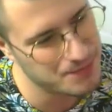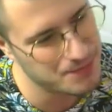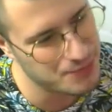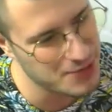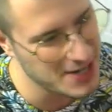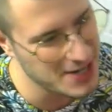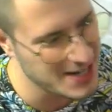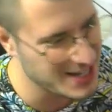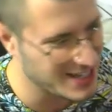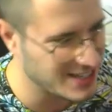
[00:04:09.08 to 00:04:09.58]

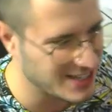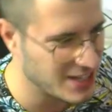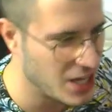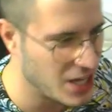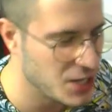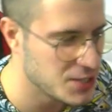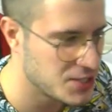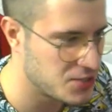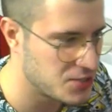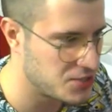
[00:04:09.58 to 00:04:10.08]
pretty
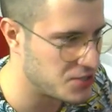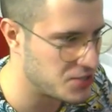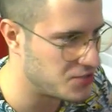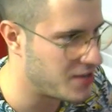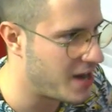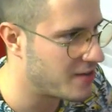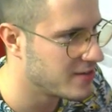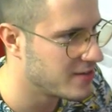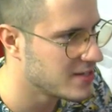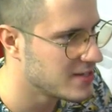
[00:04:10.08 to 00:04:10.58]
close to the
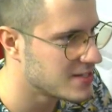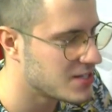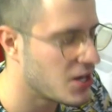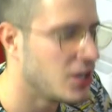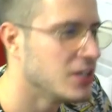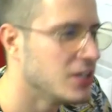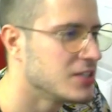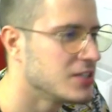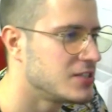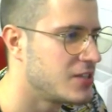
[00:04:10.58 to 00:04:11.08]
Darius. He
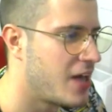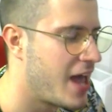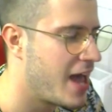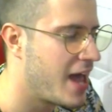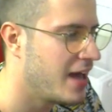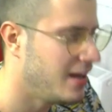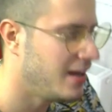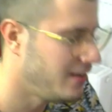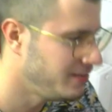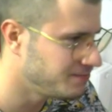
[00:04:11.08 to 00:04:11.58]
also
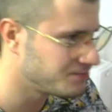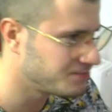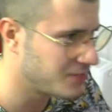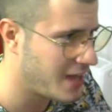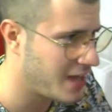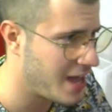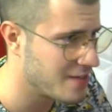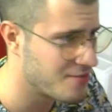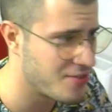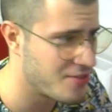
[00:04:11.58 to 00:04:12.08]

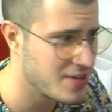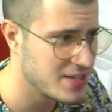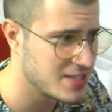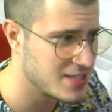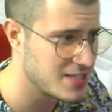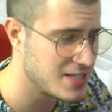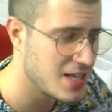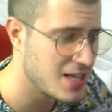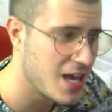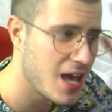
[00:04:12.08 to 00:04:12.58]
have
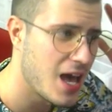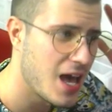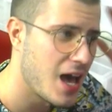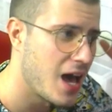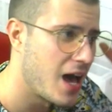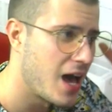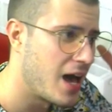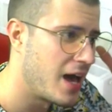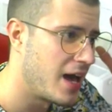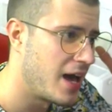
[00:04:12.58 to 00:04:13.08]
this
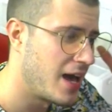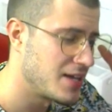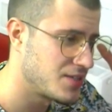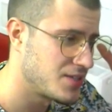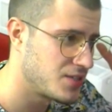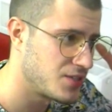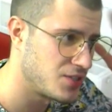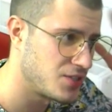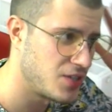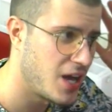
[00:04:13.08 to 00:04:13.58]
has
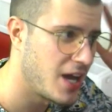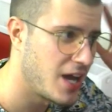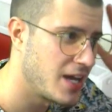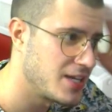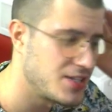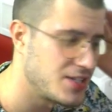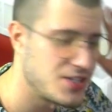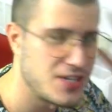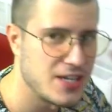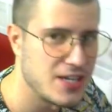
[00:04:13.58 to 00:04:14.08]
this
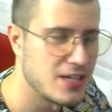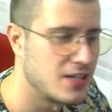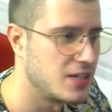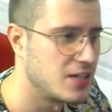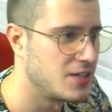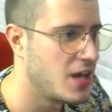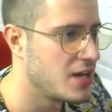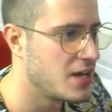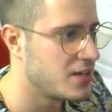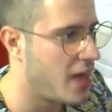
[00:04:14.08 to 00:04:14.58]

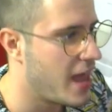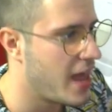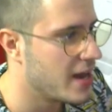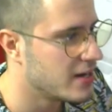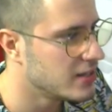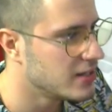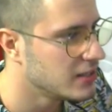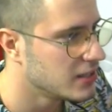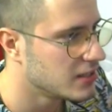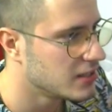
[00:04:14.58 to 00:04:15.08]
dyed
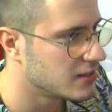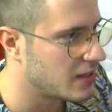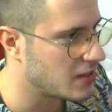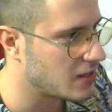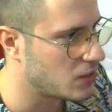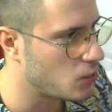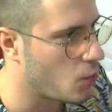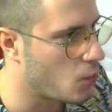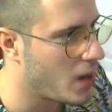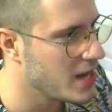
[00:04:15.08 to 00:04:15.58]
hair,
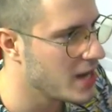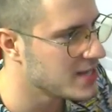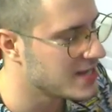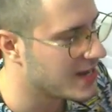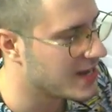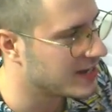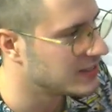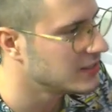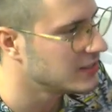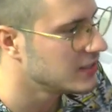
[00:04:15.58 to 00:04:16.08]
like white
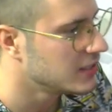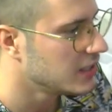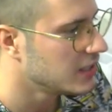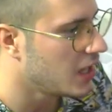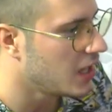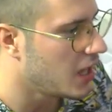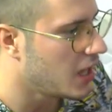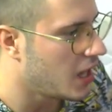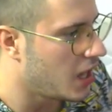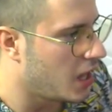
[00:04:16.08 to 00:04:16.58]
hair,
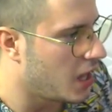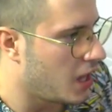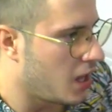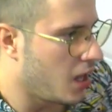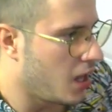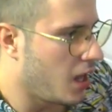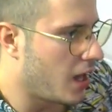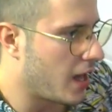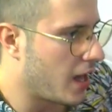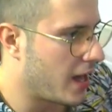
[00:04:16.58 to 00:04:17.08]

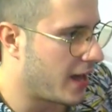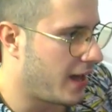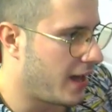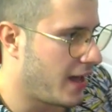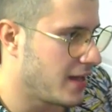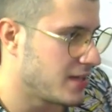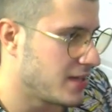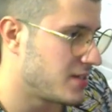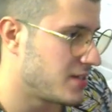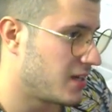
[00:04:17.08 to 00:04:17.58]

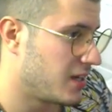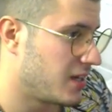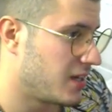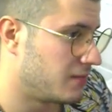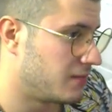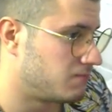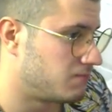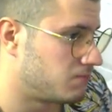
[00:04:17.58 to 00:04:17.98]
and the